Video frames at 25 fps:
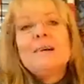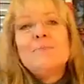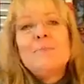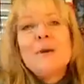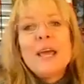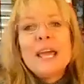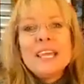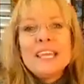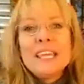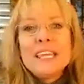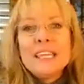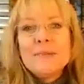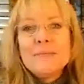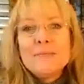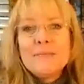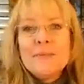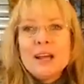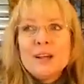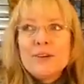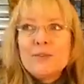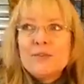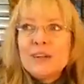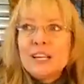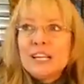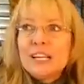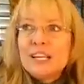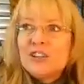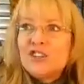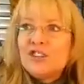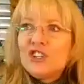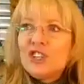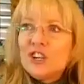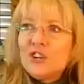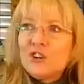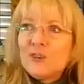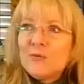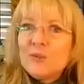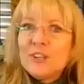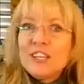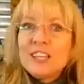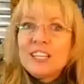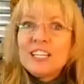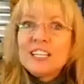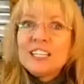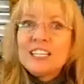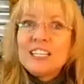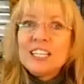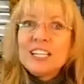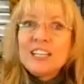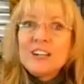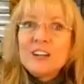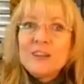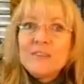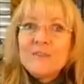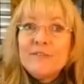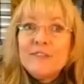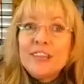Peggy Mowry shared with us in our